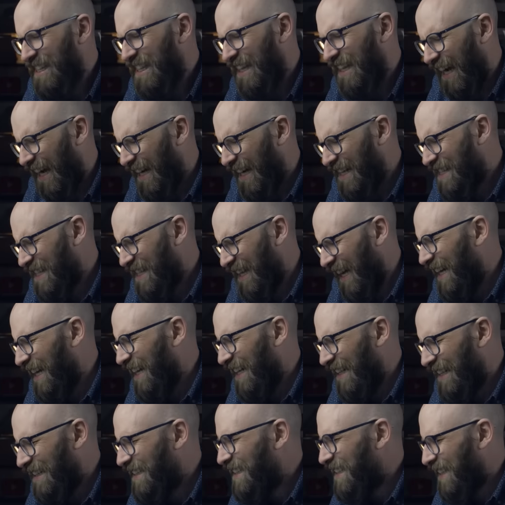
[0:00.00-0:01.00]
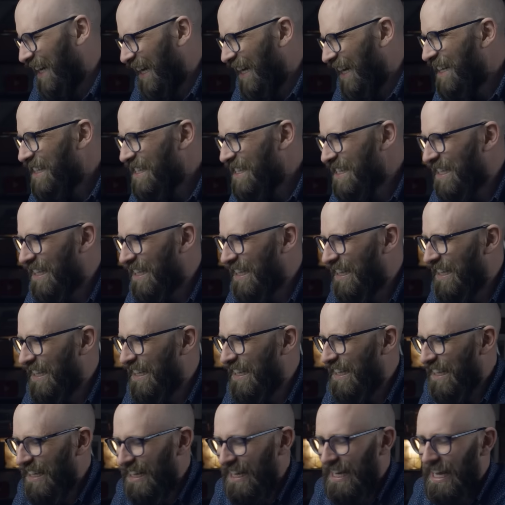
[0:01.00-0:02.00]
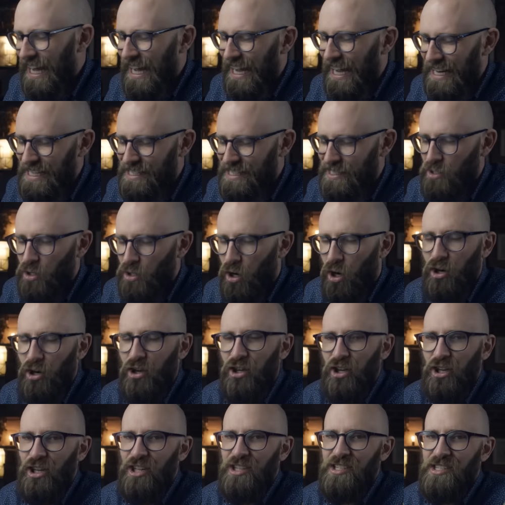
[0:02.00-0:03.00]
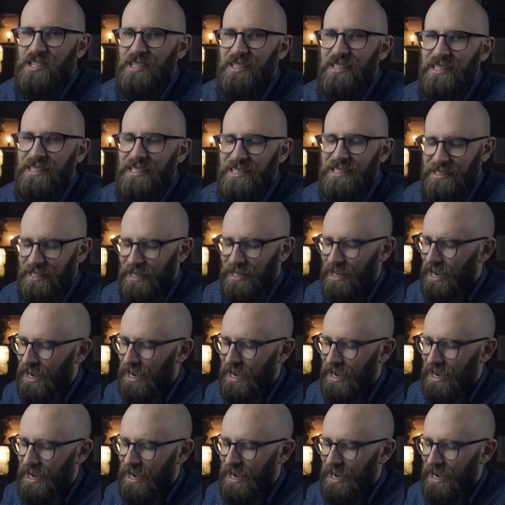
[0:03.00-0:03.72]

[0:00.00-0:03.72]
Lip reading: Yeah, it's like, oh shit. It's not good. This is...